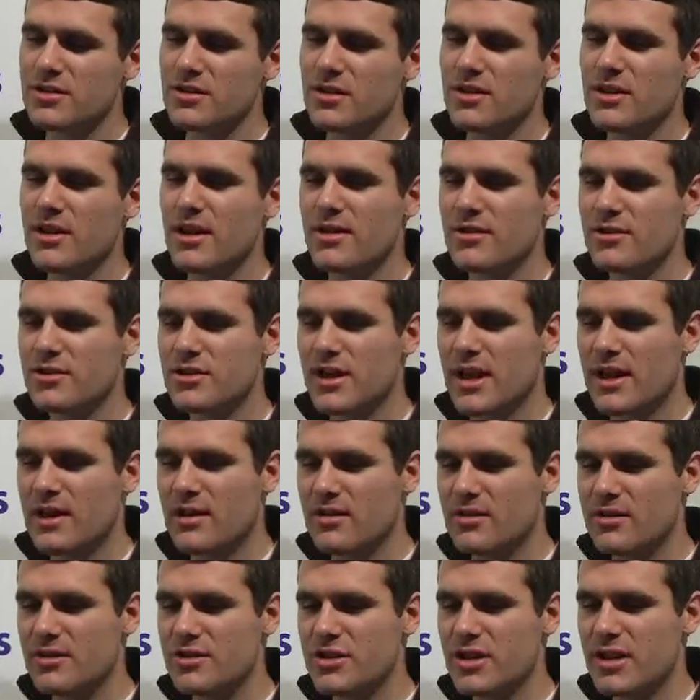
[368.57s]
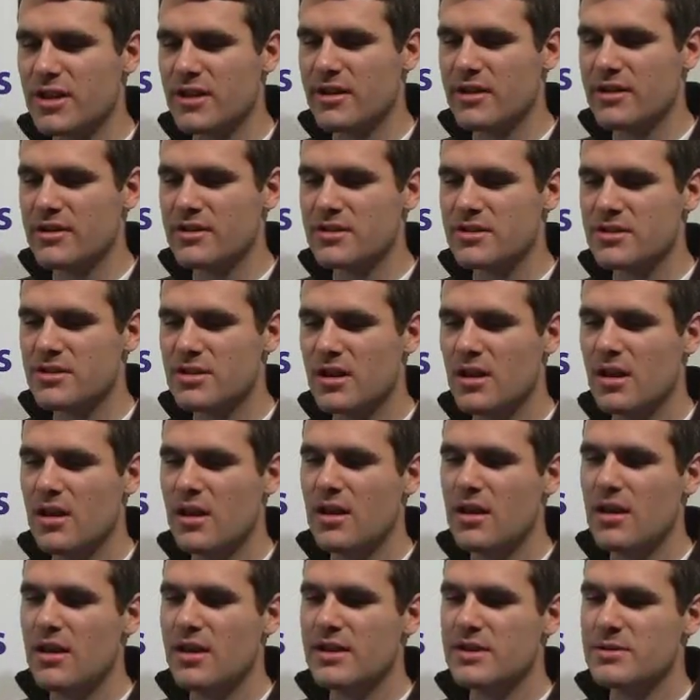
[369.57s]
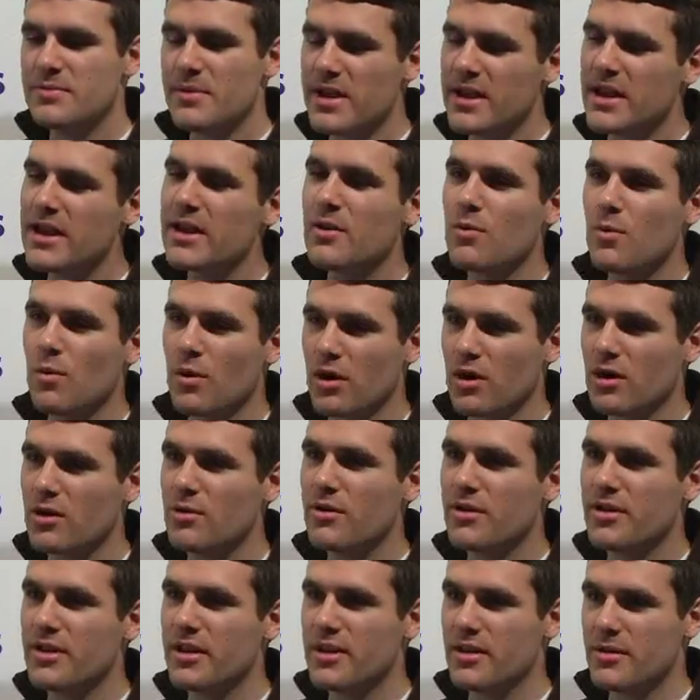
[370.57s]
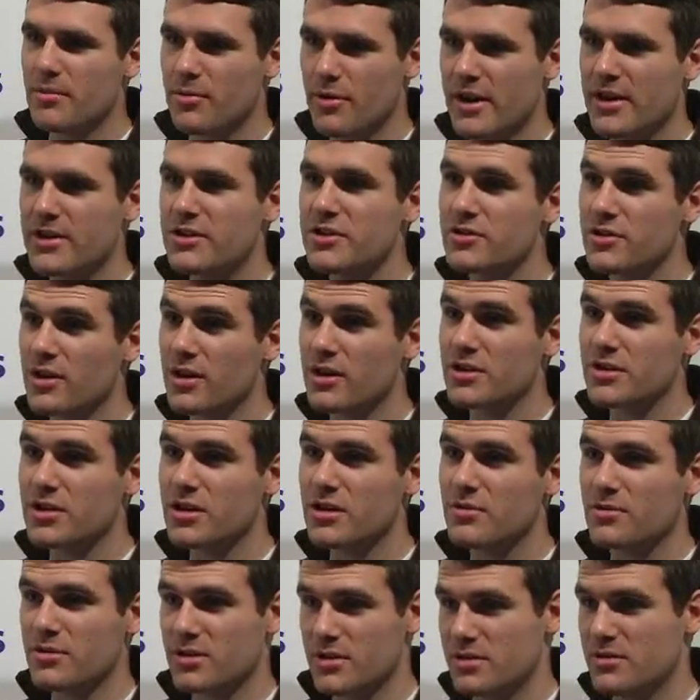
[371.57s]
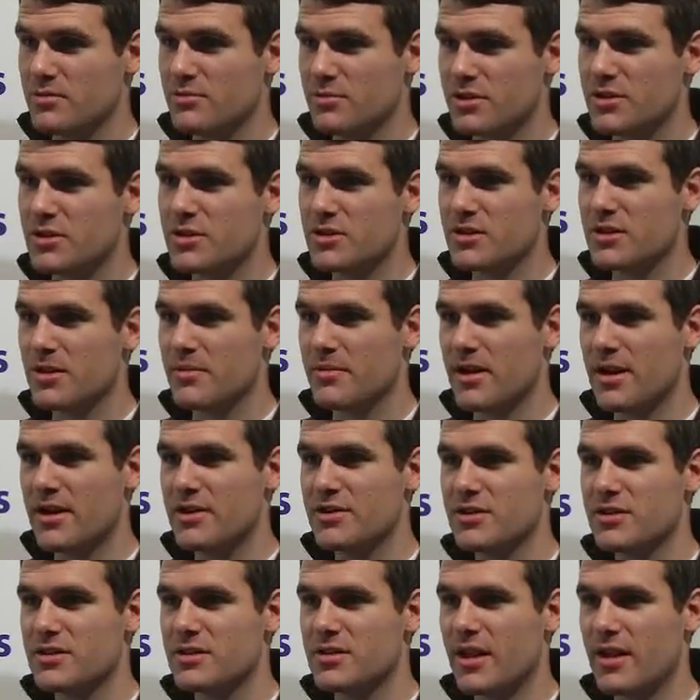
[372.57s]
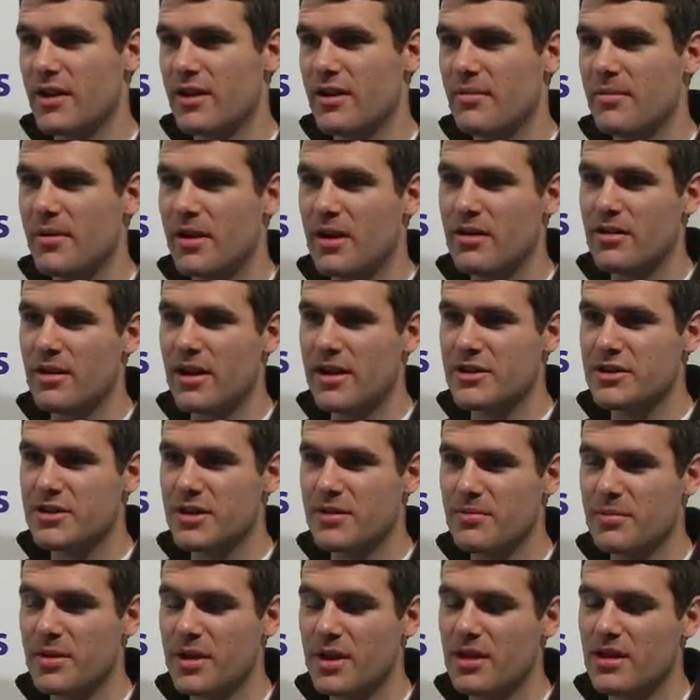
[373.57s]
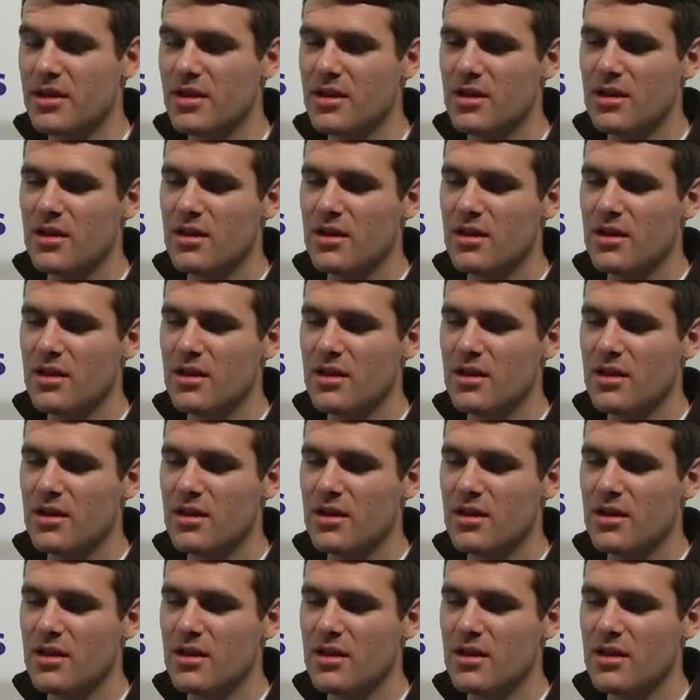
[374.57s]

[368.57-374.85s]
The other challenge is making it work within the branch structure, which is something I just cited about HMB.